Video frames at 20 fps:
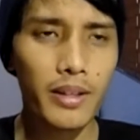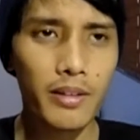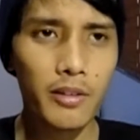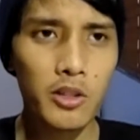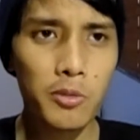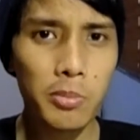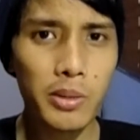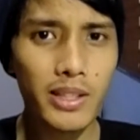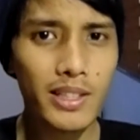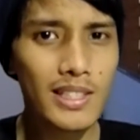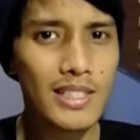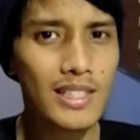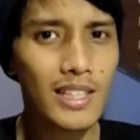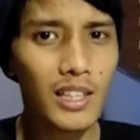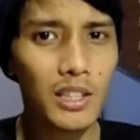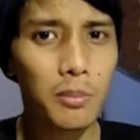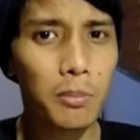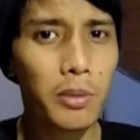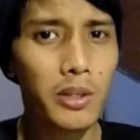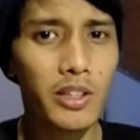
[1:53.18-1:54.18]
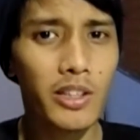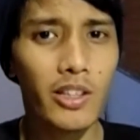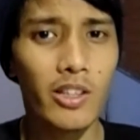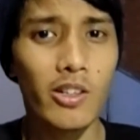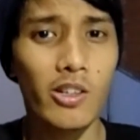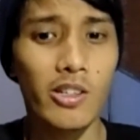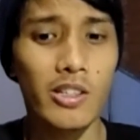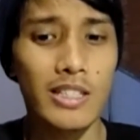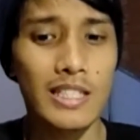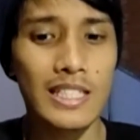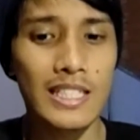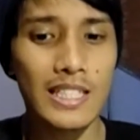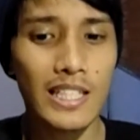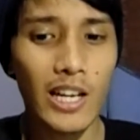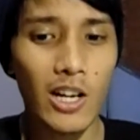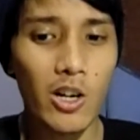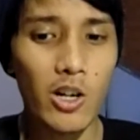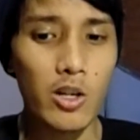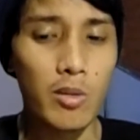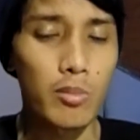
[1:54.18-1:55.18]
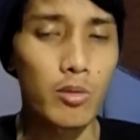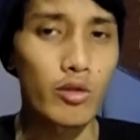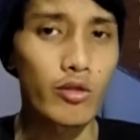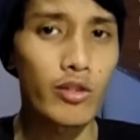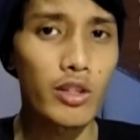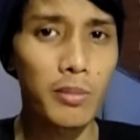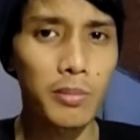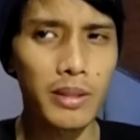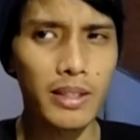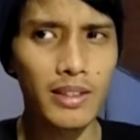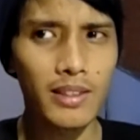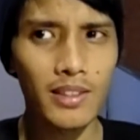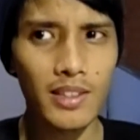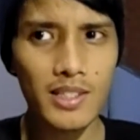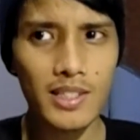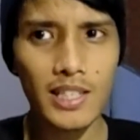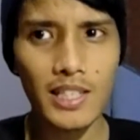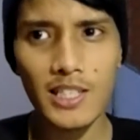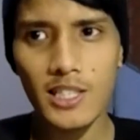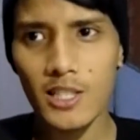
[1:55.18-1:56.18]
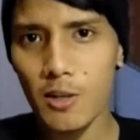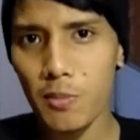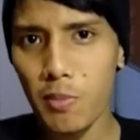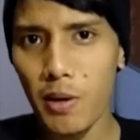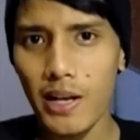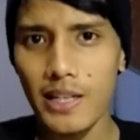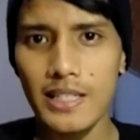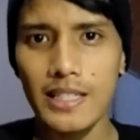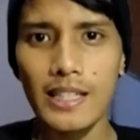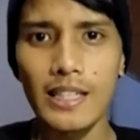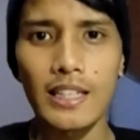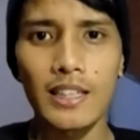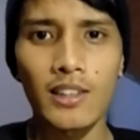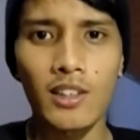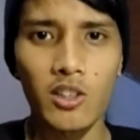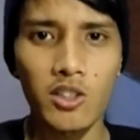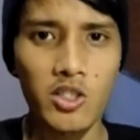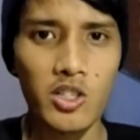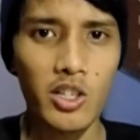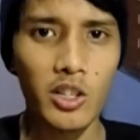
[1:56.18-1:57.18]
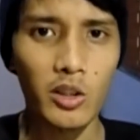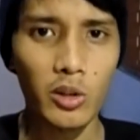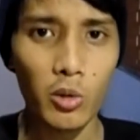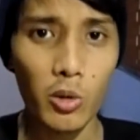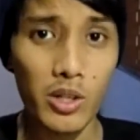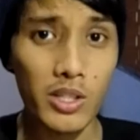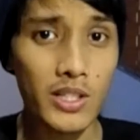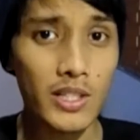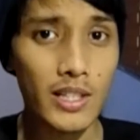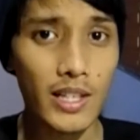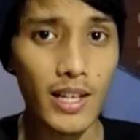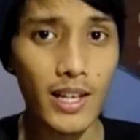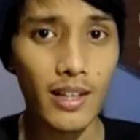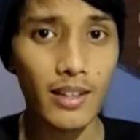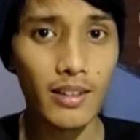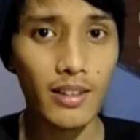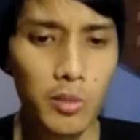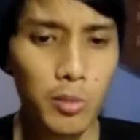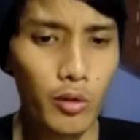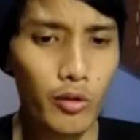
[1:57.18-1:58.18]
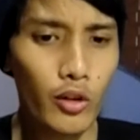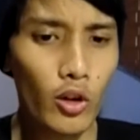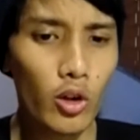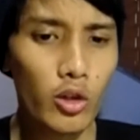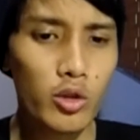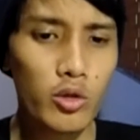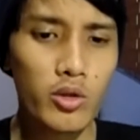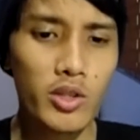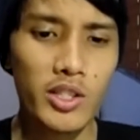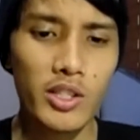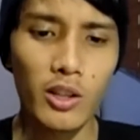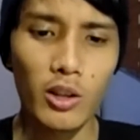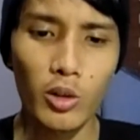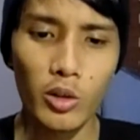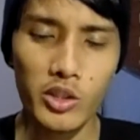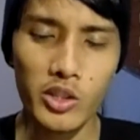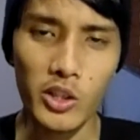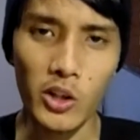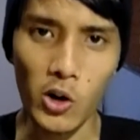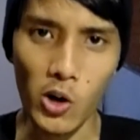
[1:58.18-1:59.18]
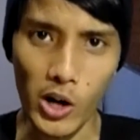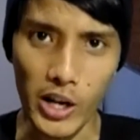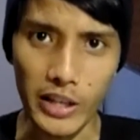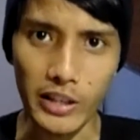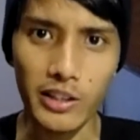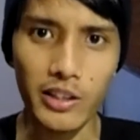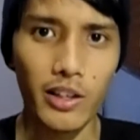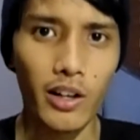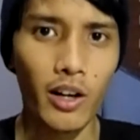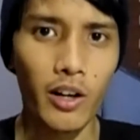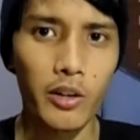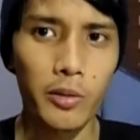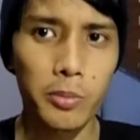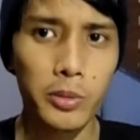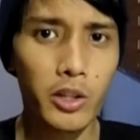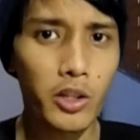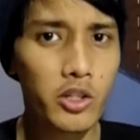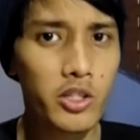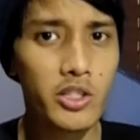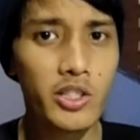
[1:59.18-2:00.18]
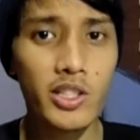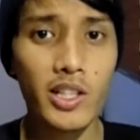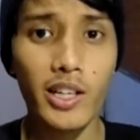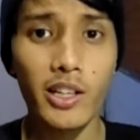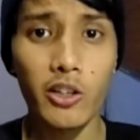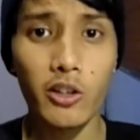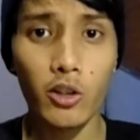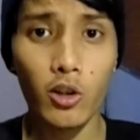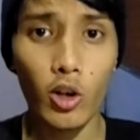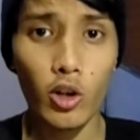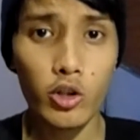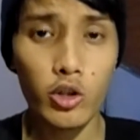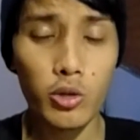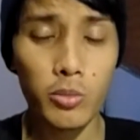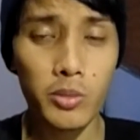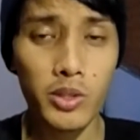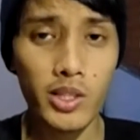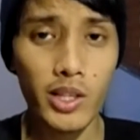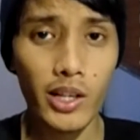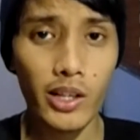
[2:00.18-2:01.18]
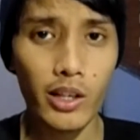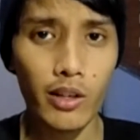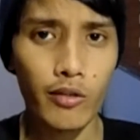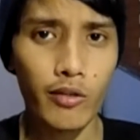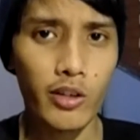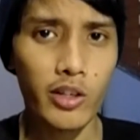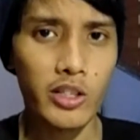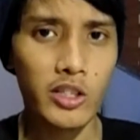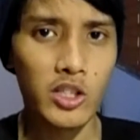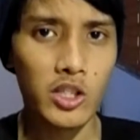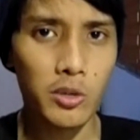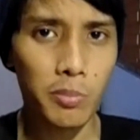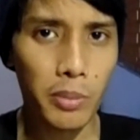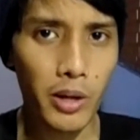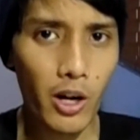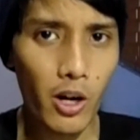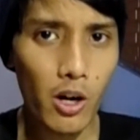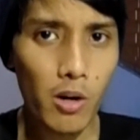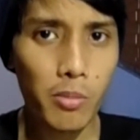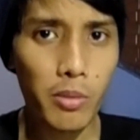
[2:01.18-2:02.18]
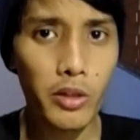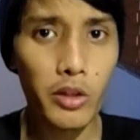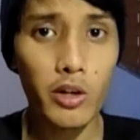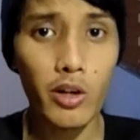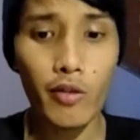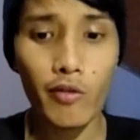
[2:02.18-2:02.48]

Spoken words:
Split is not a particularly scary movie, but it does get surprisingly touching towards the end. This movie also just looks great. The production design and the costume design are very spare, but they're